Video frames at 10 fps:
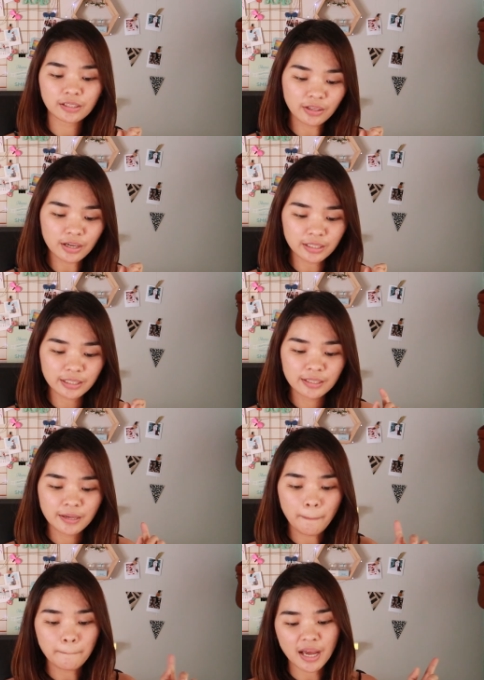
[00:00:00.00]
clock,
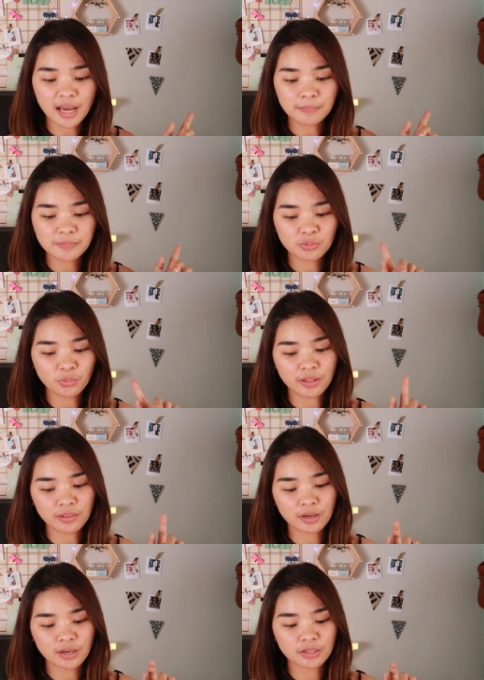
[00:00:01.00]
maps,
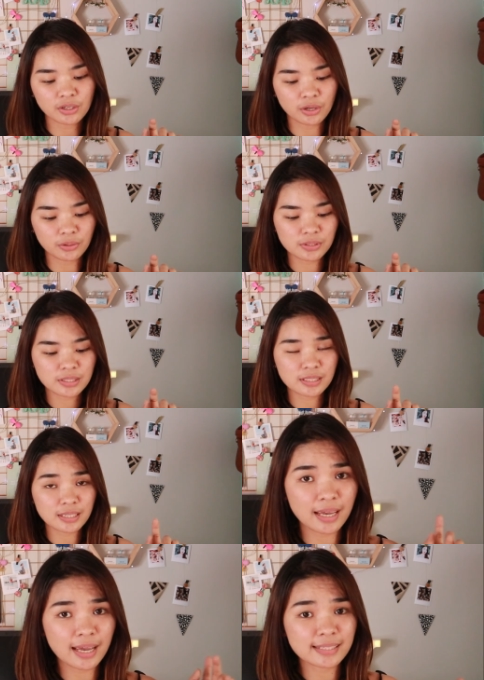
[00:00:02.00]
weather,
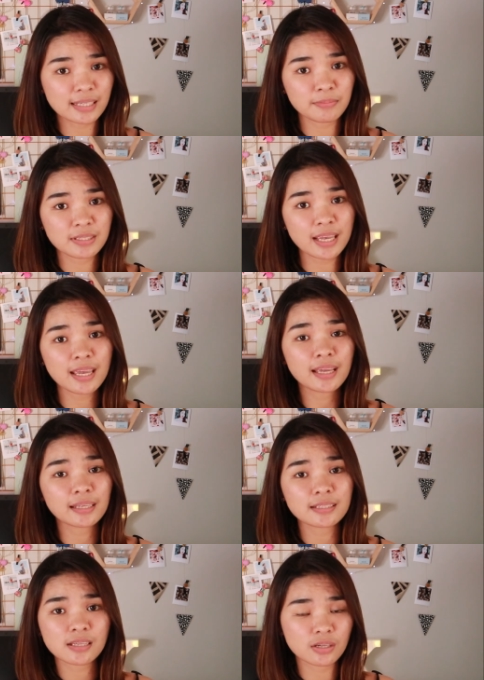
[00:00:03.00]
notes. As I'm
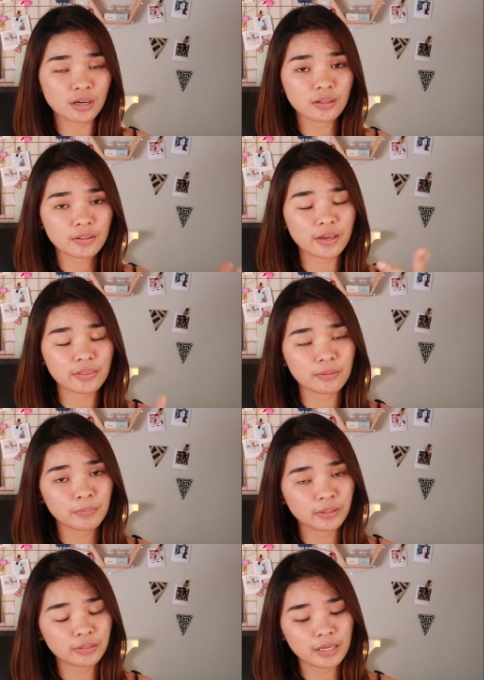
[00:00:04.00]
saying, this is all like the
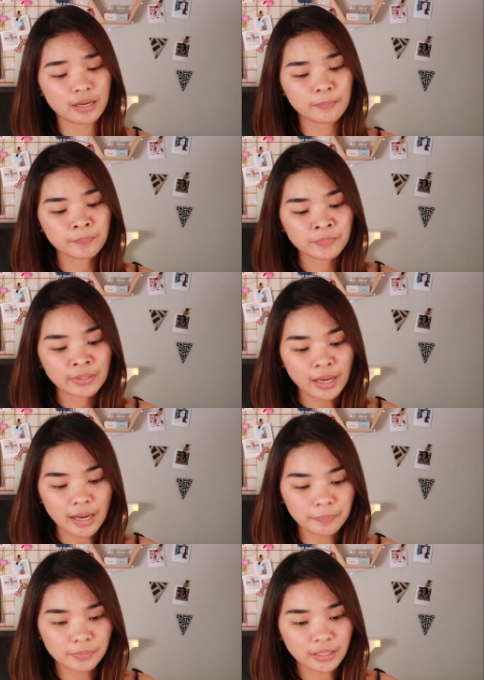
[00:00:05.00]
built-in
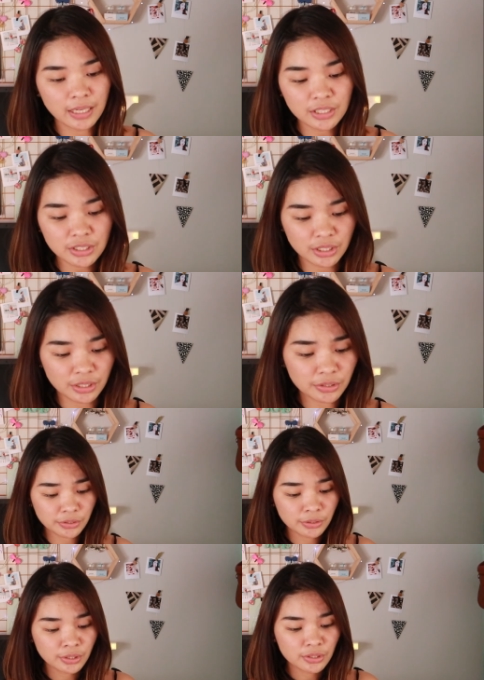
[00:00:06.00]
applications.
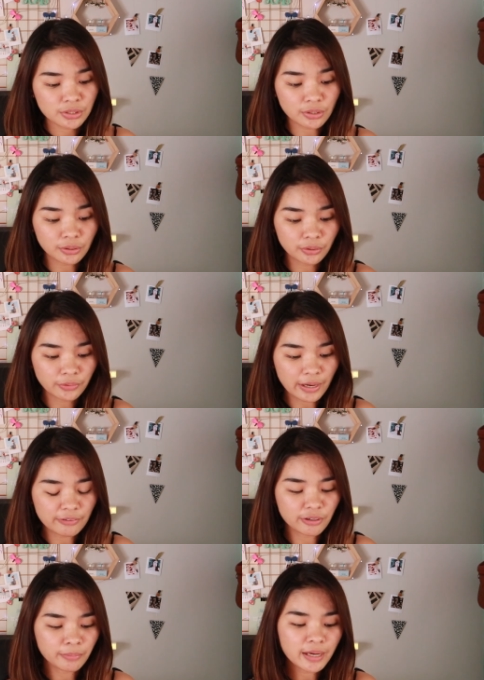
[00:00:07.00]
So you
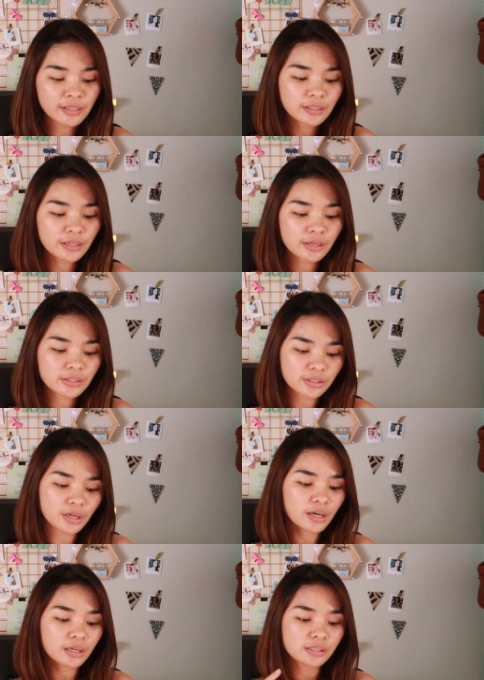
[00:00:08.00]
have reminders,
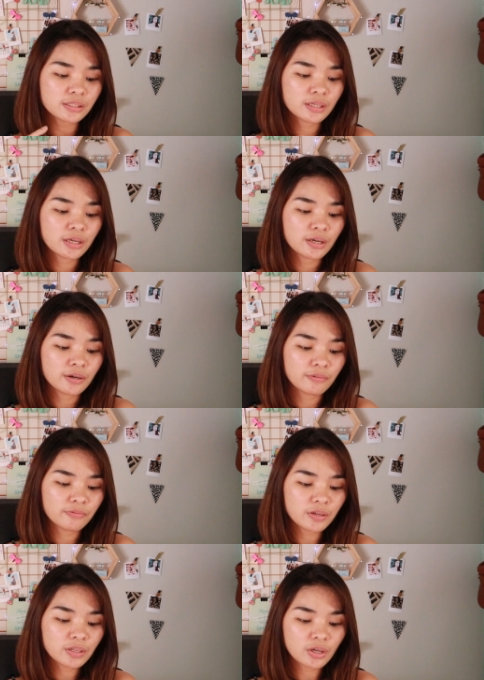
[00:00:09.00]
stocks,
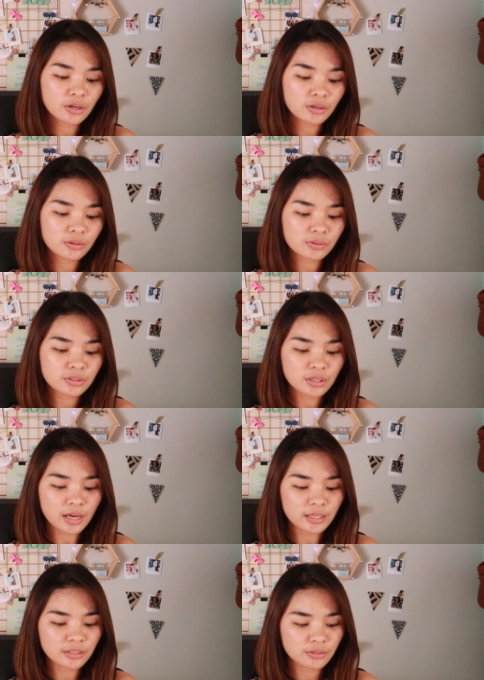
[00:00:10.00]
videos,
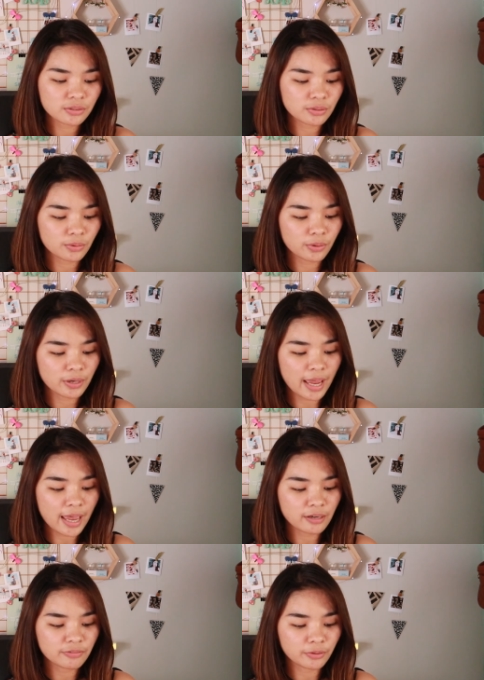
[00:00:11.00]
iTunes store,
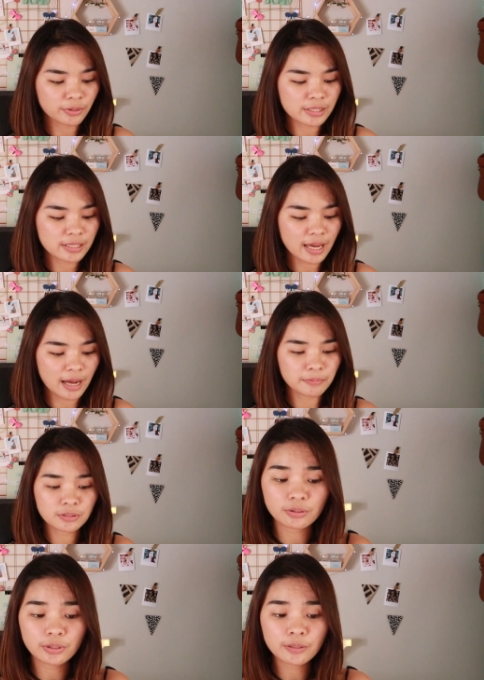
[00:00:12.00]
and of course the
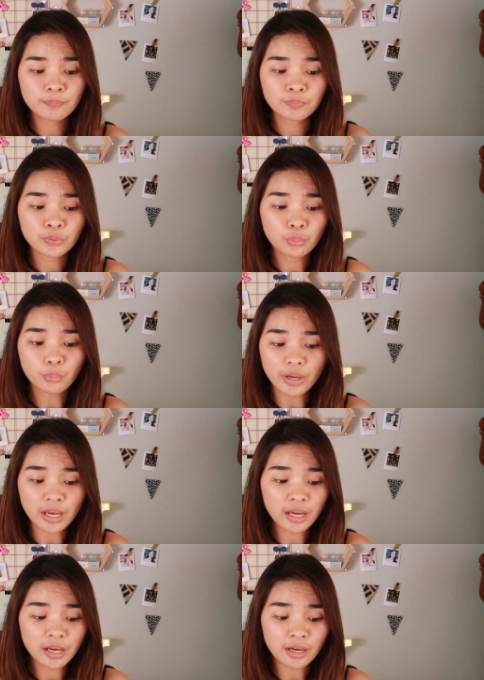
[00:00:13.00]
App Store,
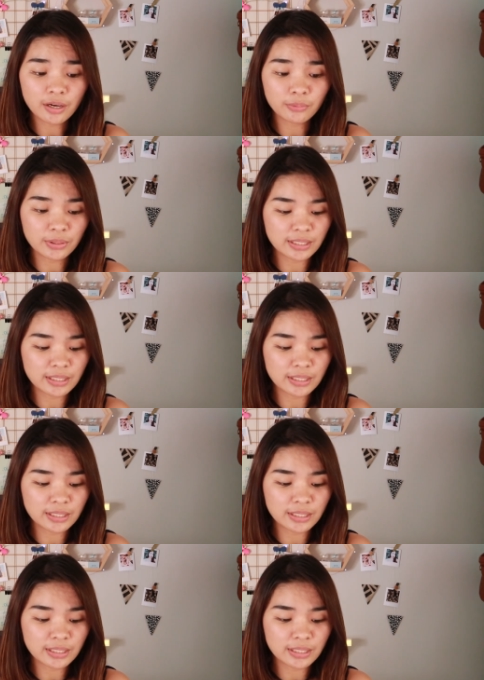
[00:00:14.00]
where